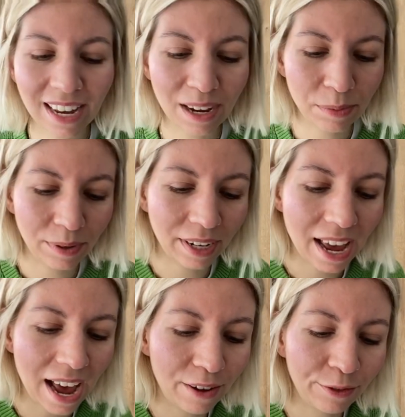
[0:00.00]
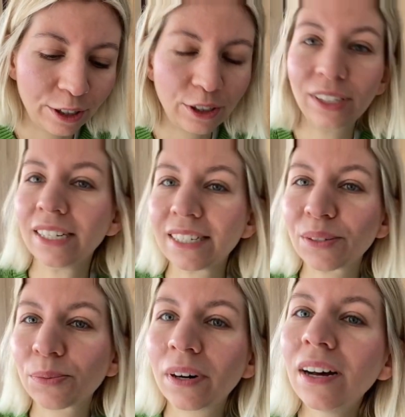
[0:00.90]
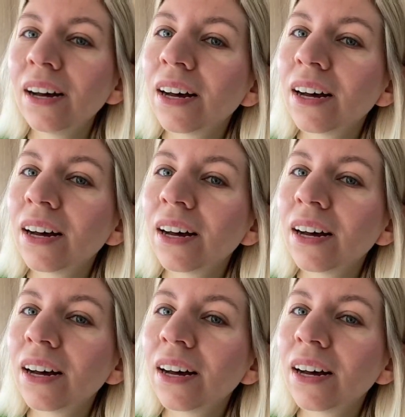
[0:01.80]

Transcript: I probably have for two years as well